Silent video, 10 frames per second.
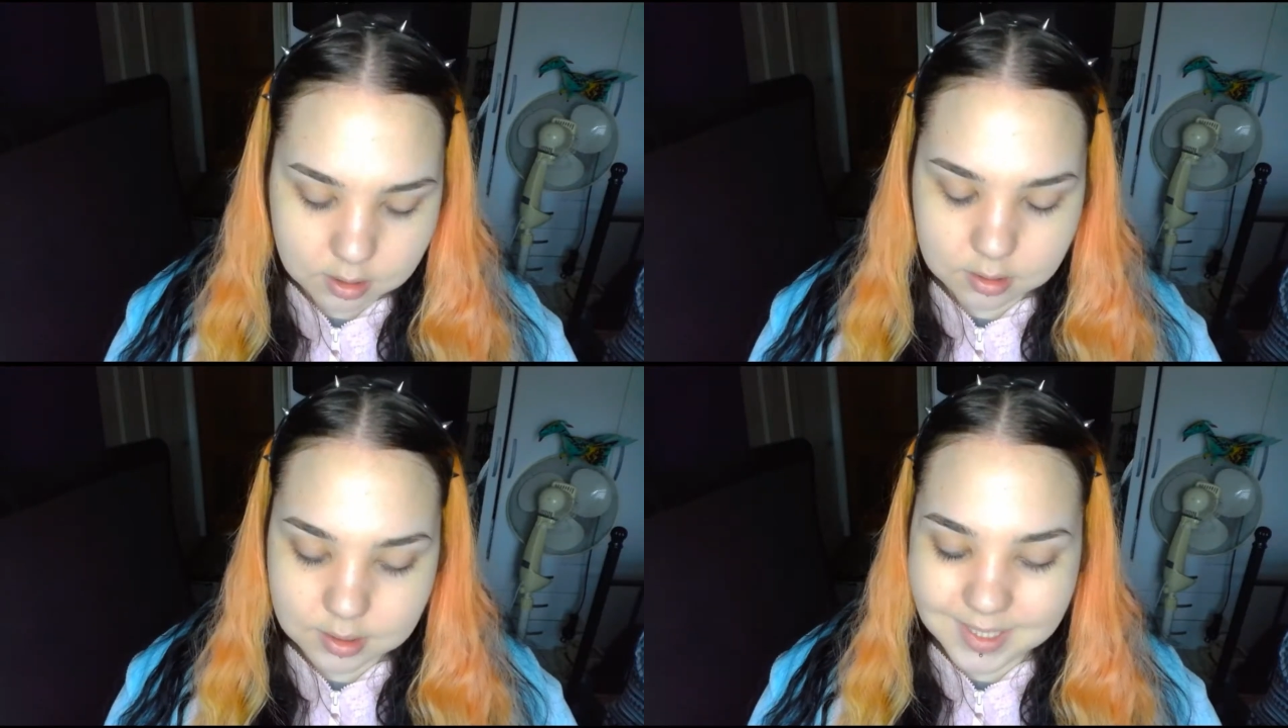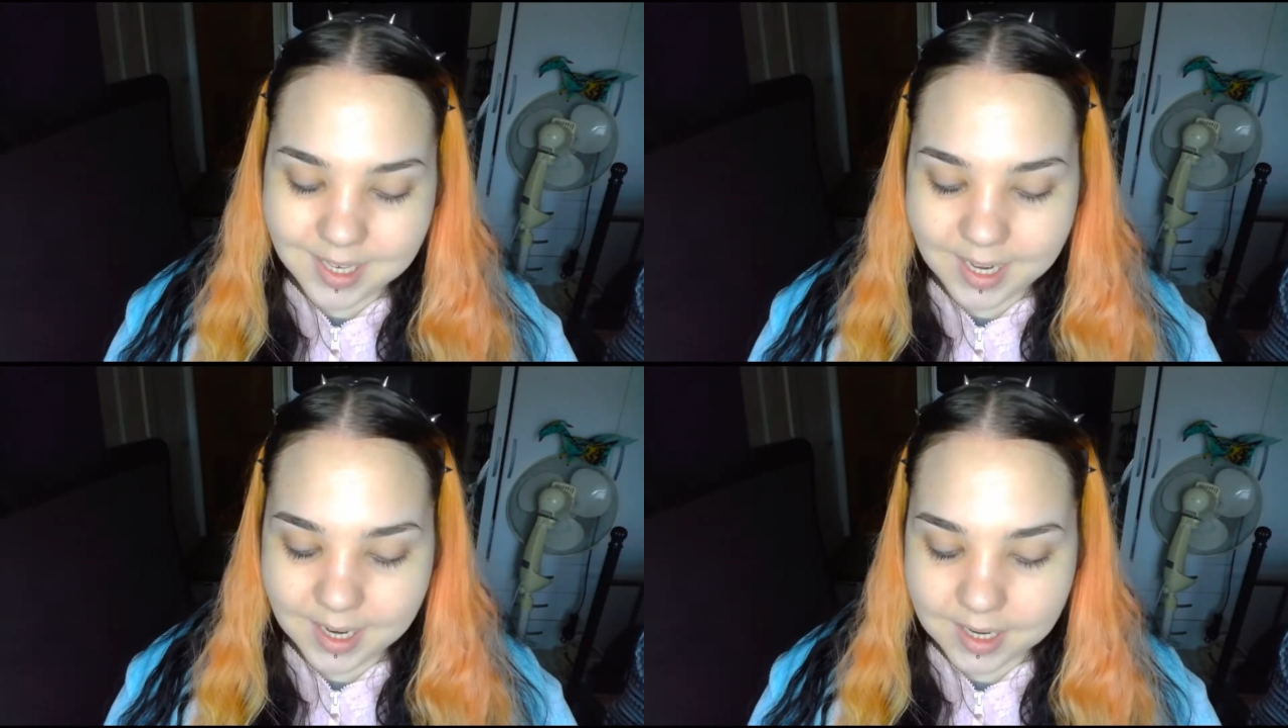
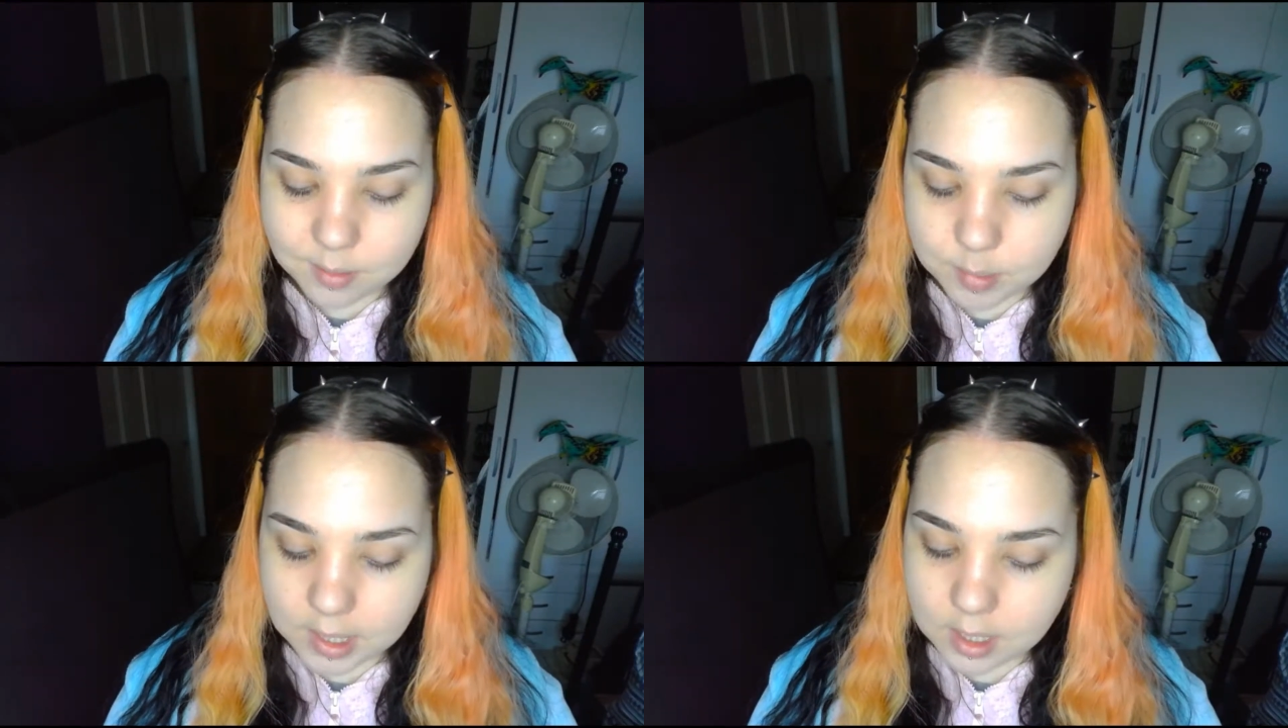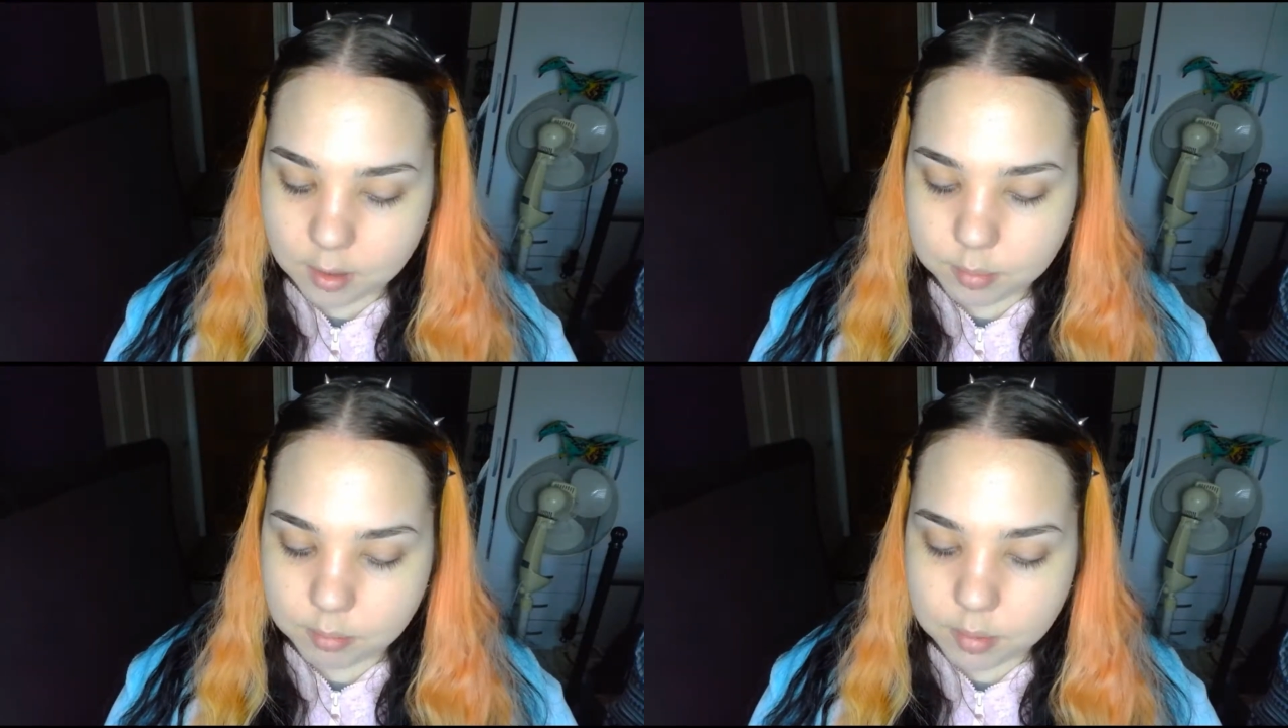Sleek
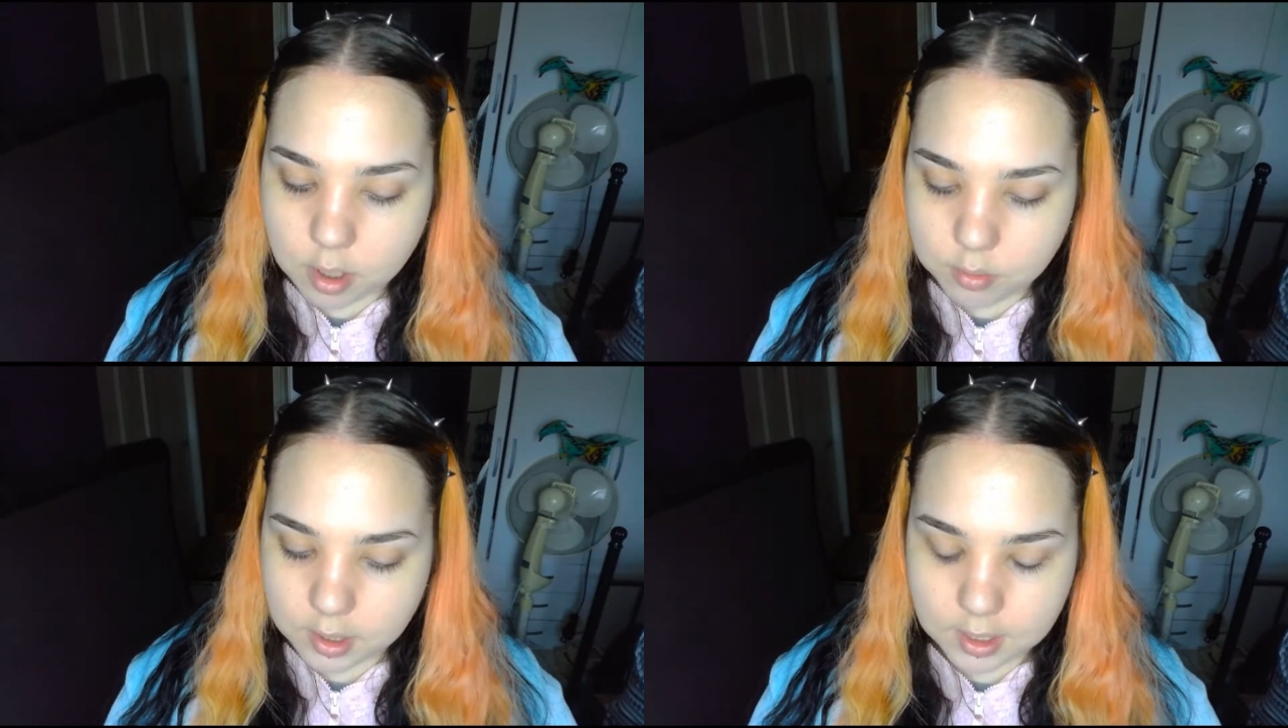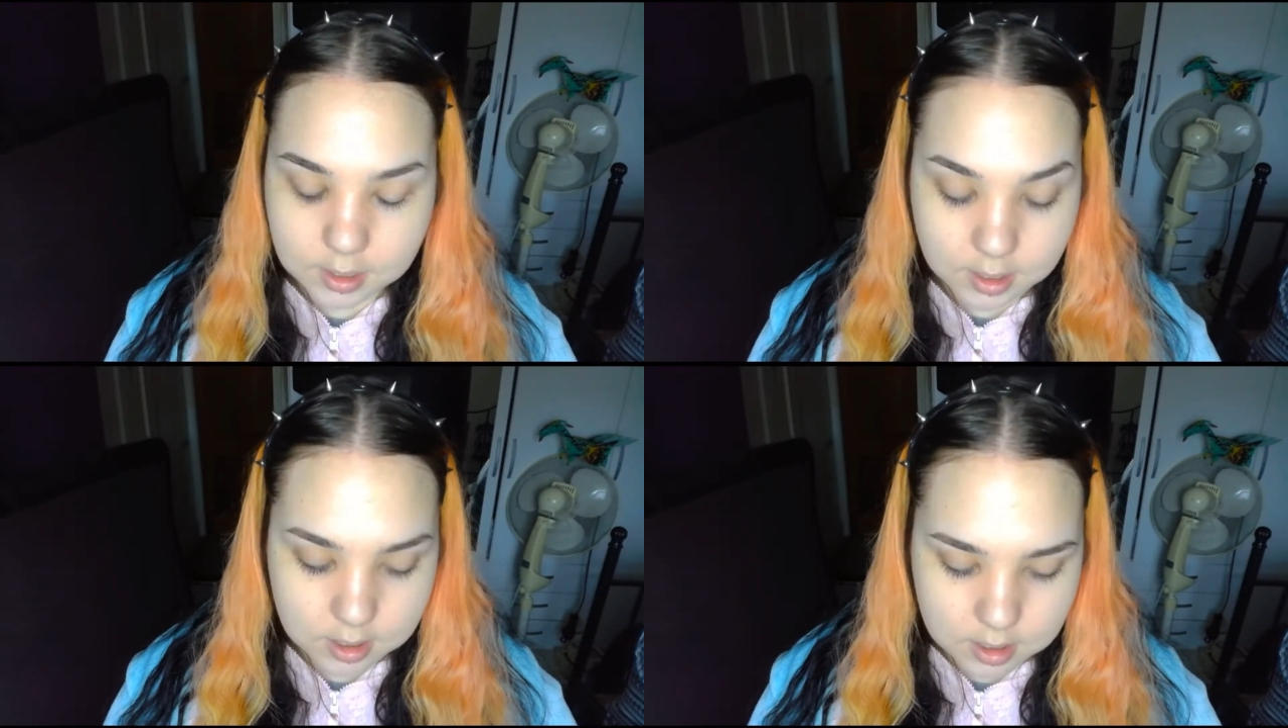Makeup Brow Kit
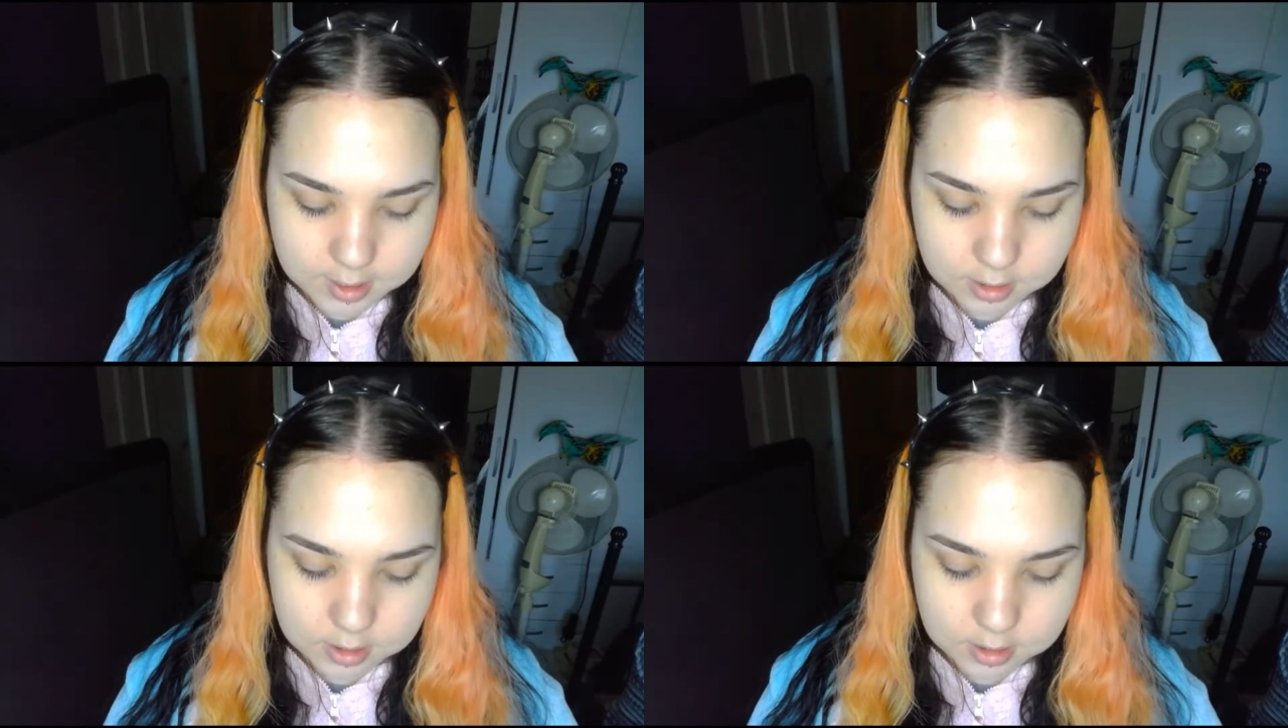in Light